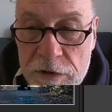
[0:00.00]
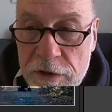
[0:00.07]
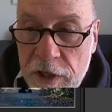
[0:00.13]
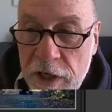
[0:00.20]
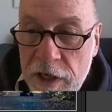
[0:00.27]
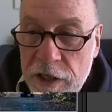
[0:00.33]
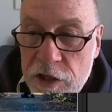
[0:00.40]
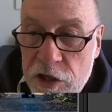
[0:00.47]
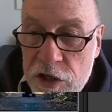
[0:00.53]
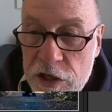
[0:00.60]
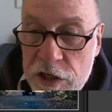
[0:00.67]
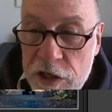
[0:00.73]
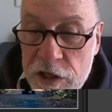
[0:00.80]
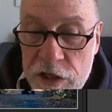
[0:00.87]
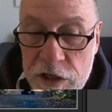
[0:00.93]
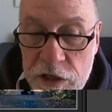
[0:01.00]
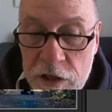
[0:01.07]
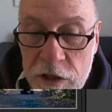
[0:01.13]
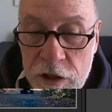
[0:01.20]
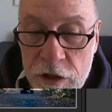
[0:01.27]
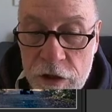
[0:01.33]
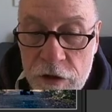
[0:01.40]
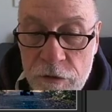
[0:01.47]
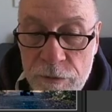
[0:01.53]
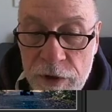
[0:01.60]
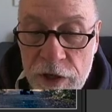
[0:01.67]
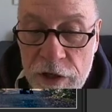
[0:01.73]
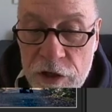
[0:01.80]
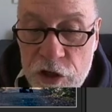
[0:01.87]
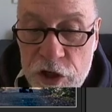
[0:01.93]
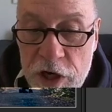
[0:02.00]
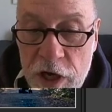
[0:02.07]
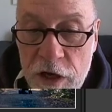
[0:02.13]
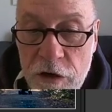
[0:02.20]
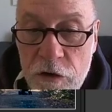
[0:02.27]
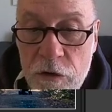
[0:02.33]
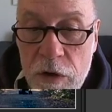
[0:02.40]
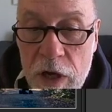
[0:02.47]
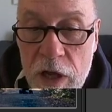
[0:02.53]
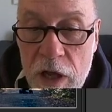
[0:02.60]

Add just a little bit of shadow.